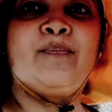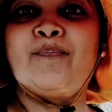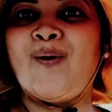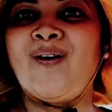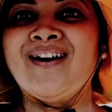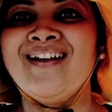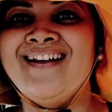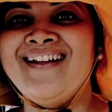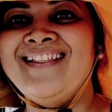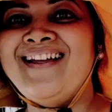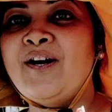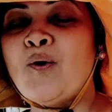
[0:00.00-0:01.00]
pot.
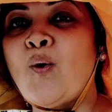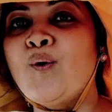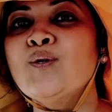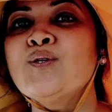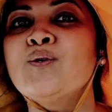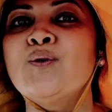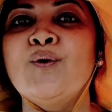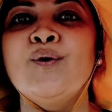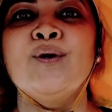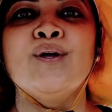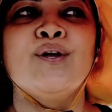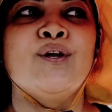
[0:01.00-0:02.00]
That also,
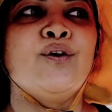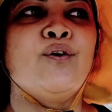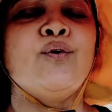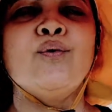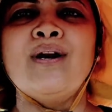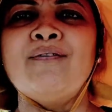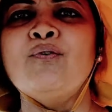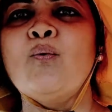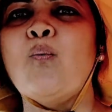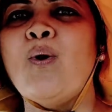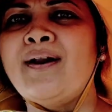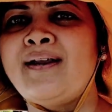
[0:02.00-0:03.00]
you don't have to
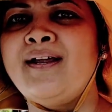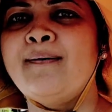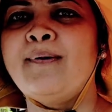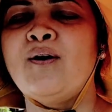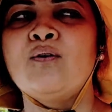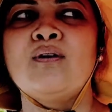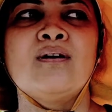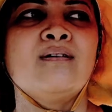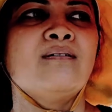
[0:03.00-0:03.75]
worry about,